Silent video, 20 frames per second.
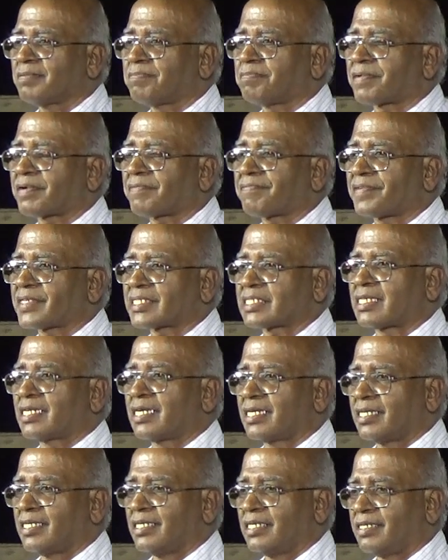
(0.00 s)

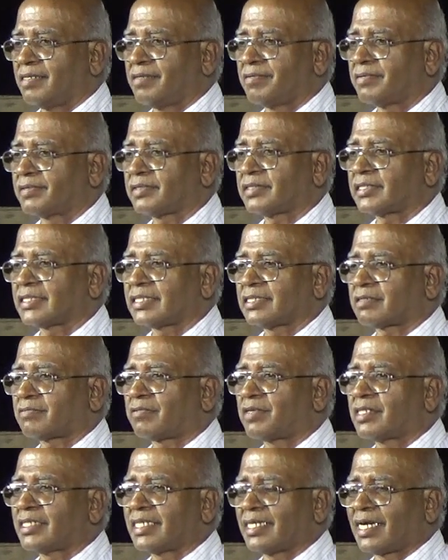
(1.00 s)
professionally, this
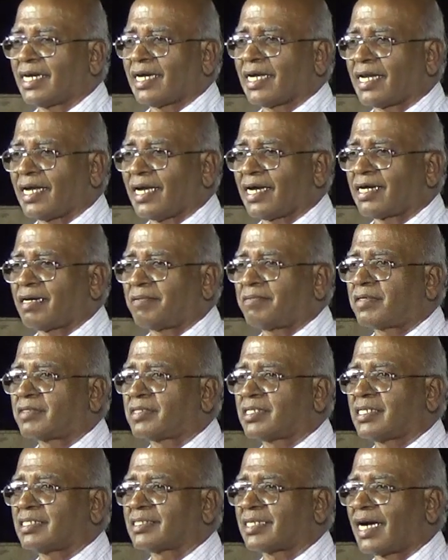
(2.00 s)
one thing I like
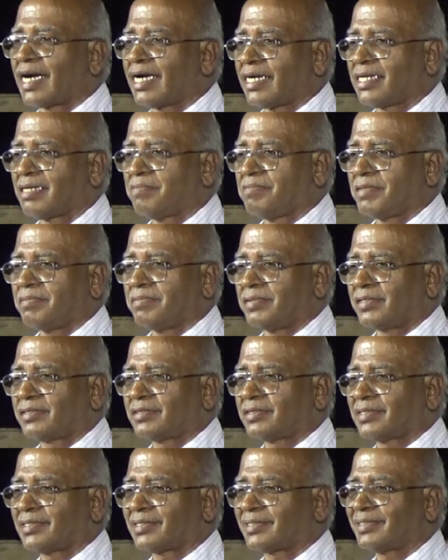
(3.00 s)
about these IT
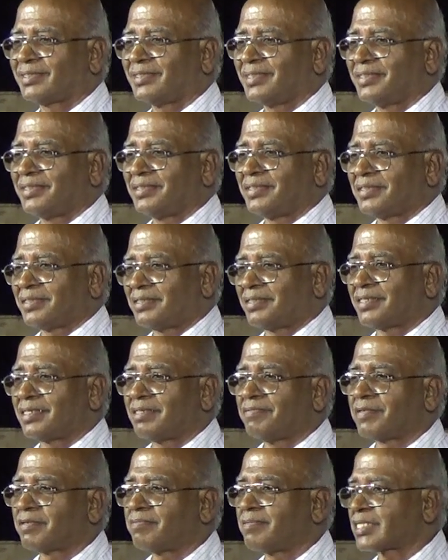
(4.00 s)
people,
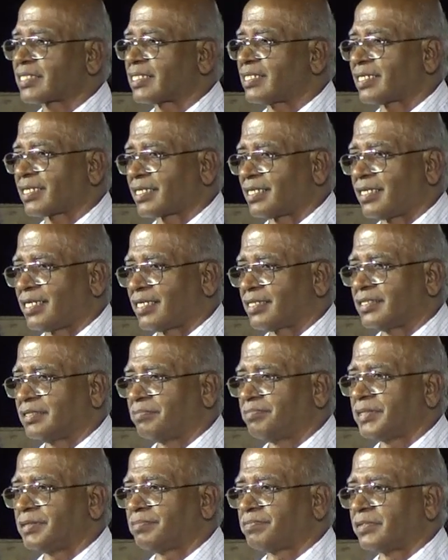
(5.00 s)
information
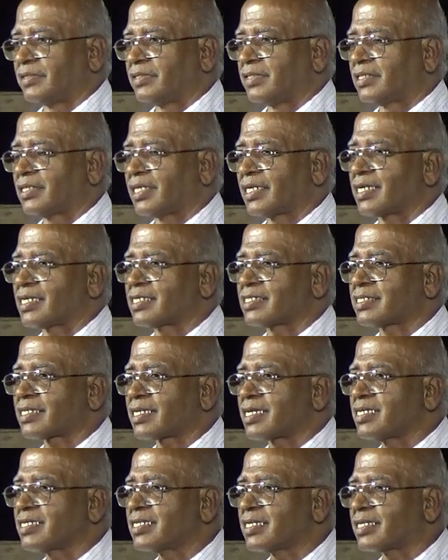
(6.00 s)
technology people, they
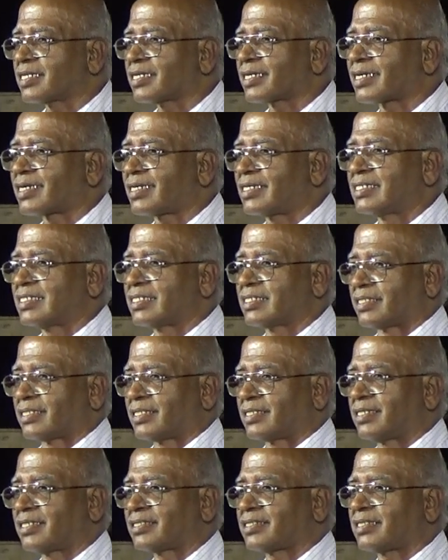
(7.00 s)
change the culture in the